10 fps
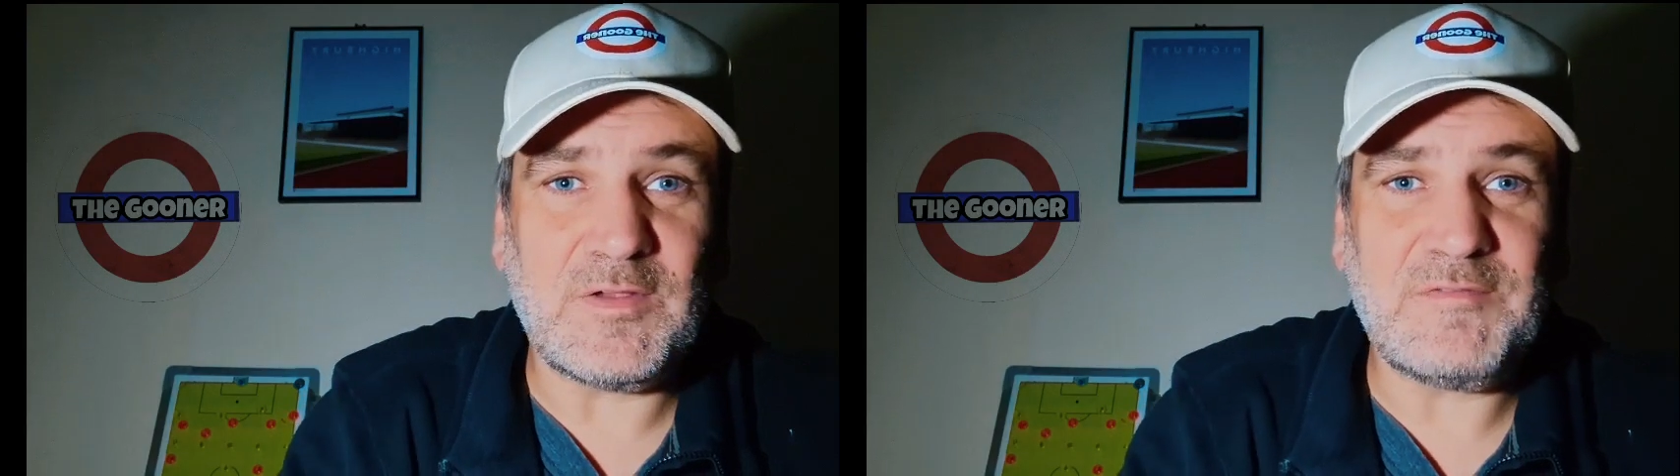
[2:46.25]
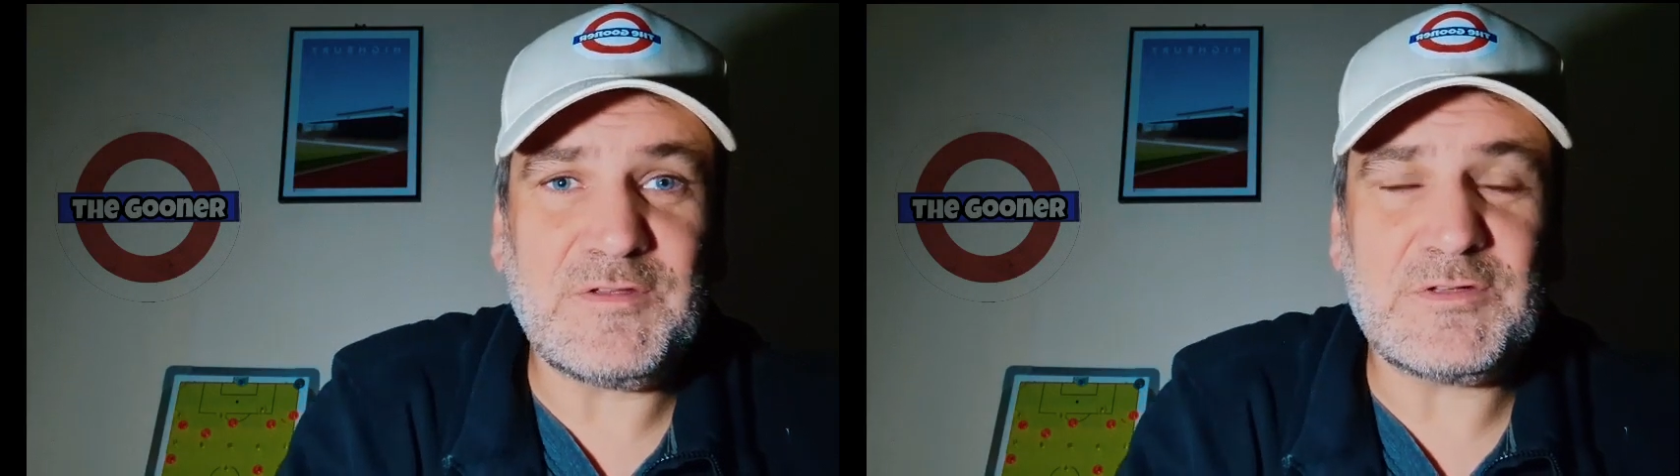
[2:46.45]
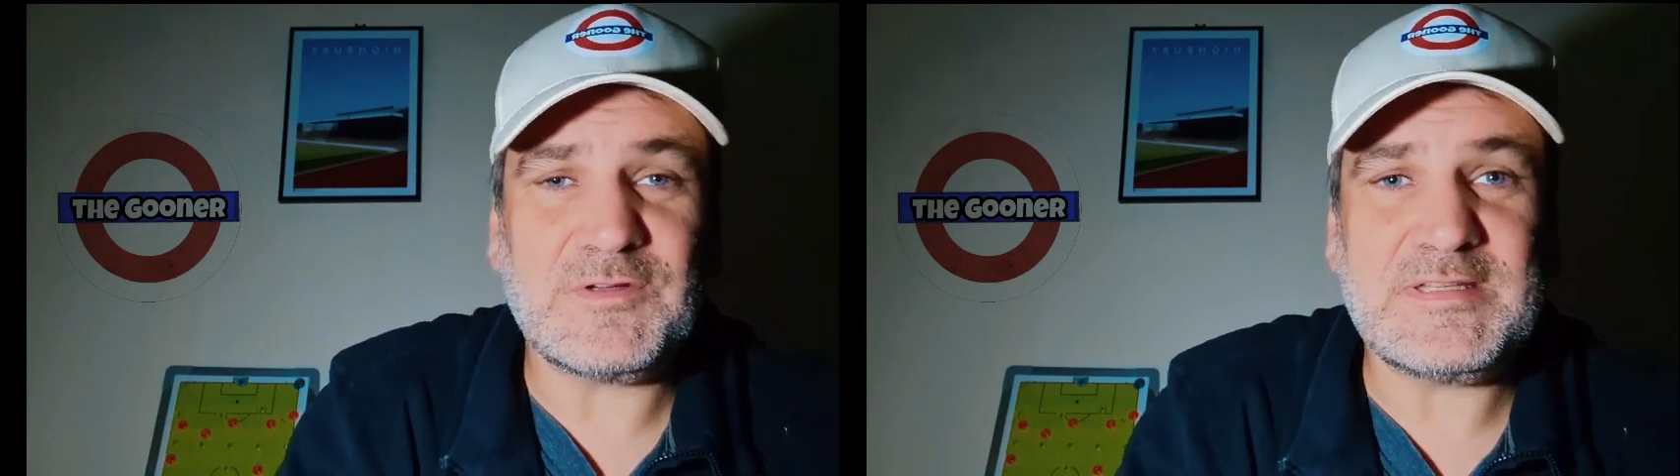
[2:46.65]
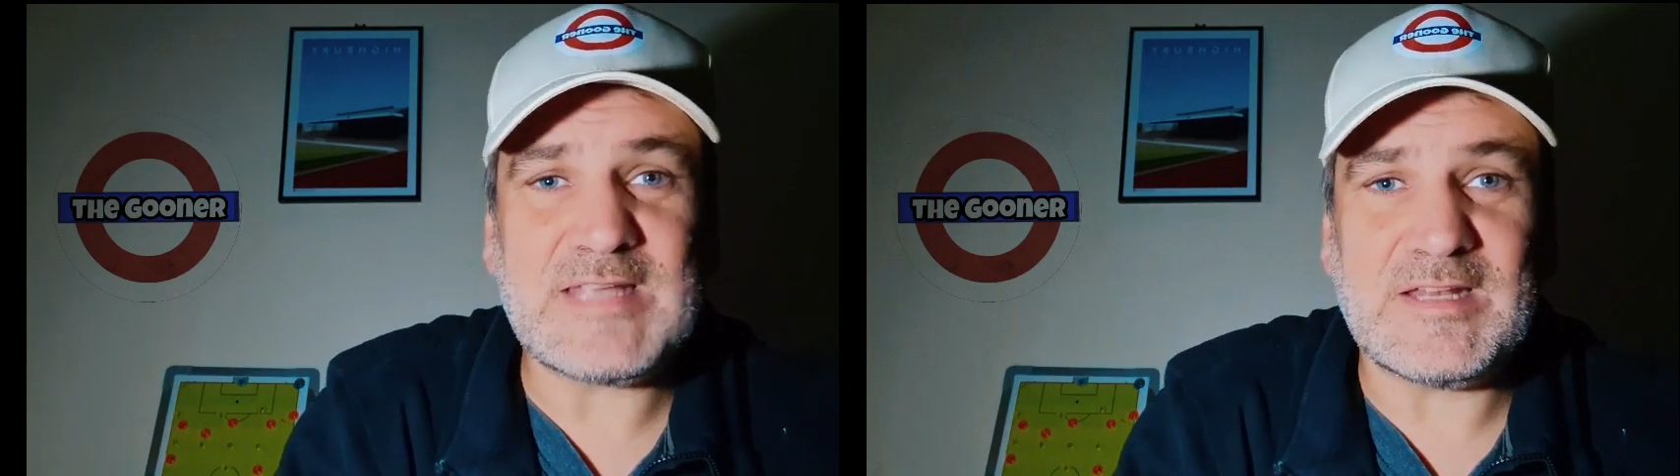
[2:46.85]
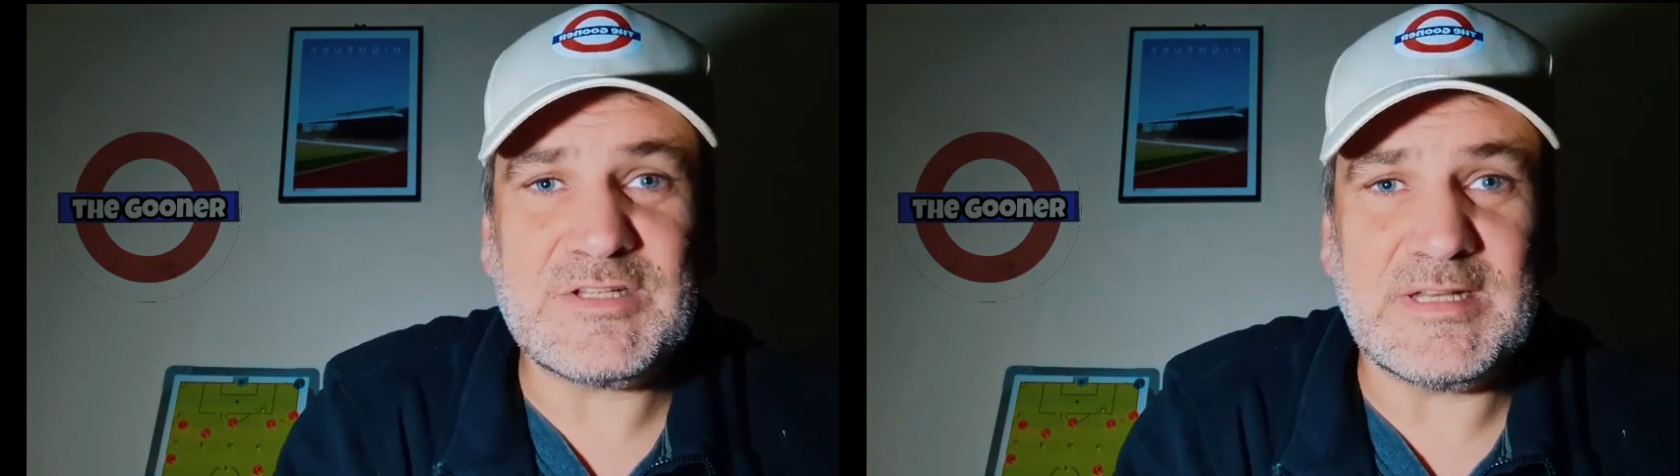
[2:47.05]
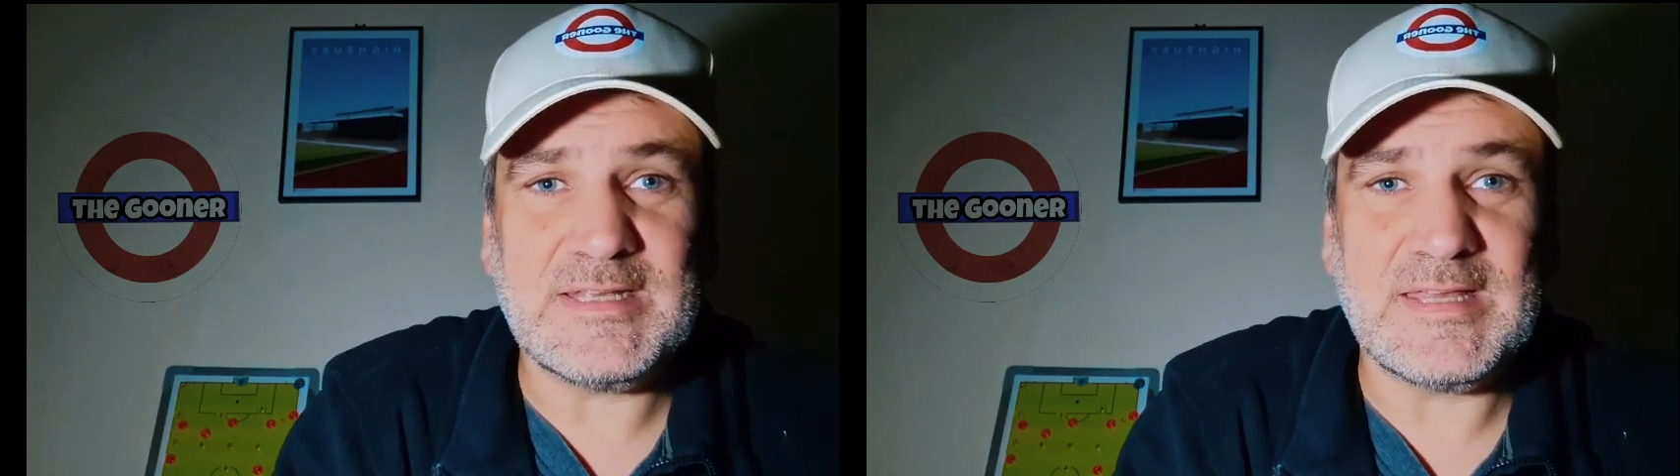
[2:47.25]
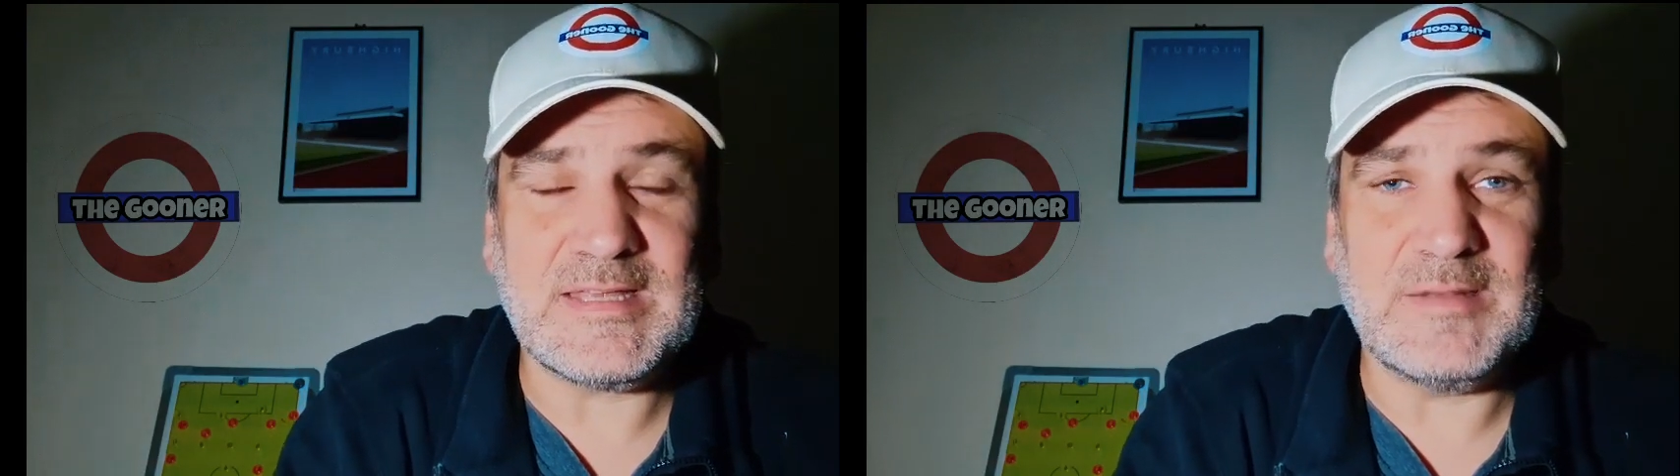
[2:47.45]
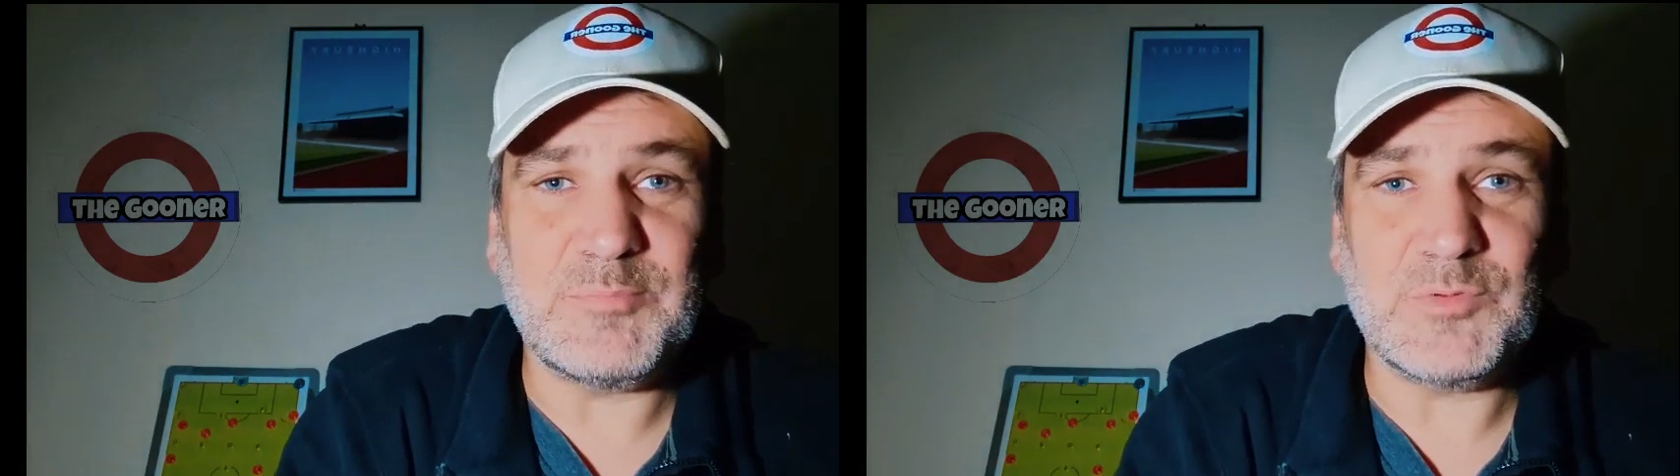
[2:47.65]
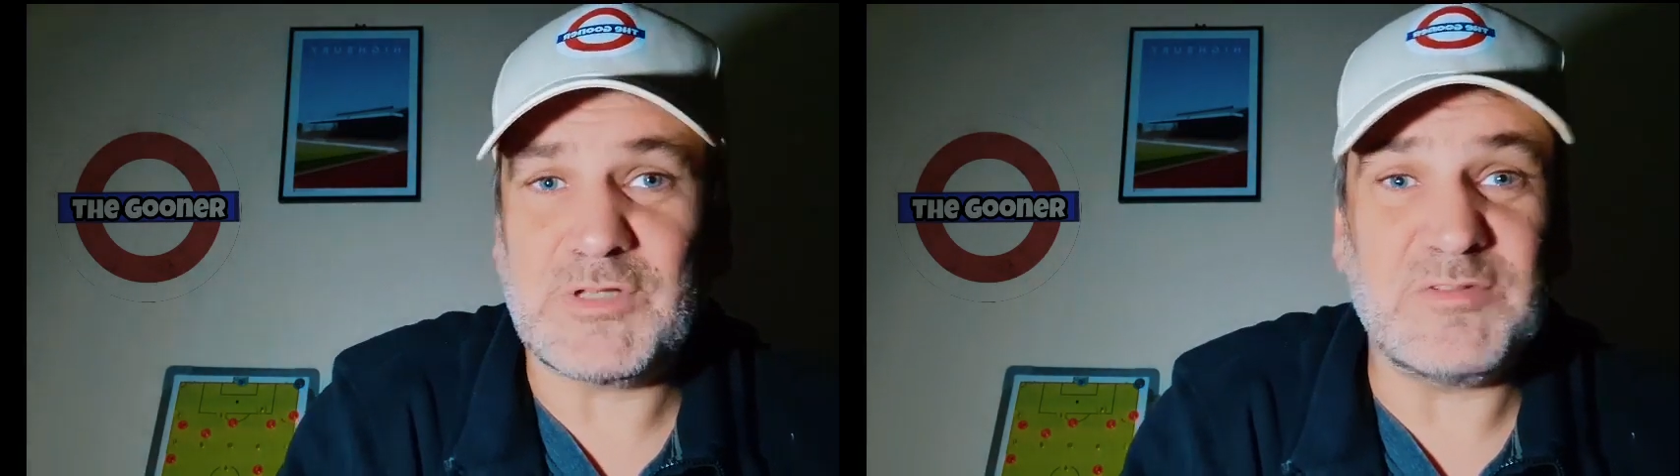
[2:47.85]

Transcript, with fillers: If you're not intentionally kicking the ball,